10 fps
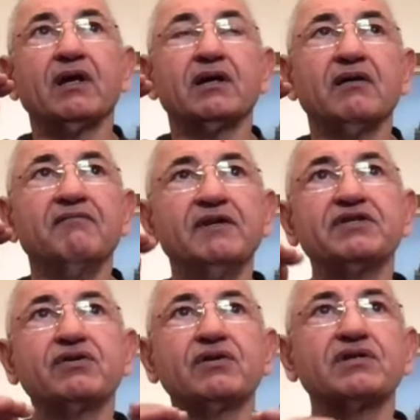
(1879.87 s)

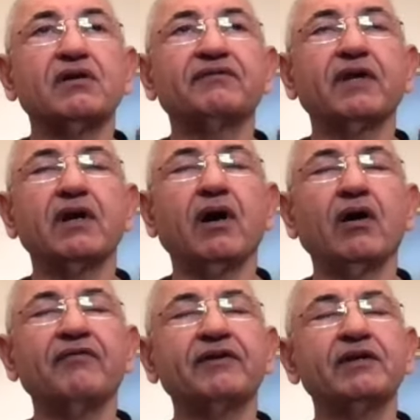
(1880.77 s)
convinced yourself that, oh,
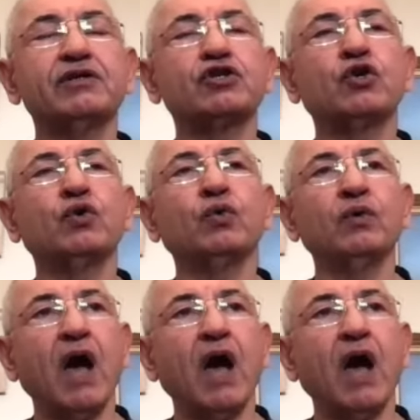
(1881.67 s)
everything is cool.